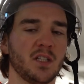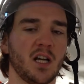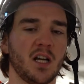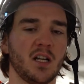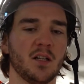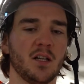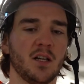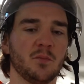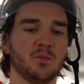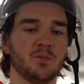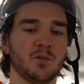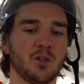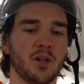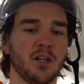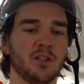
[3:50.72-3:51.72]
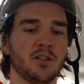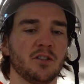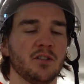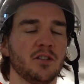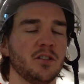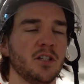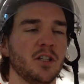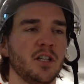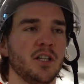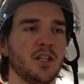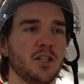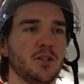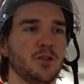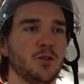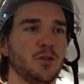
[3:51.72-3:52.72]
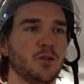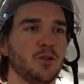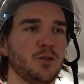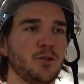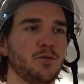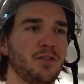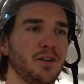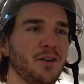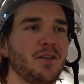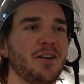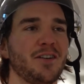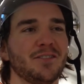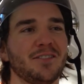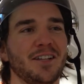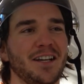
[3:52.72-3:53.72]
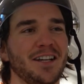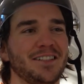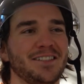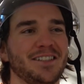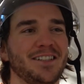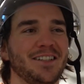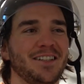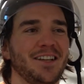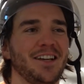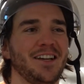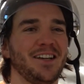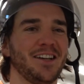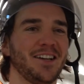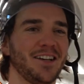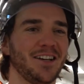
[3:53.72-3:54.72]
I'm trying to figure out, like I said, like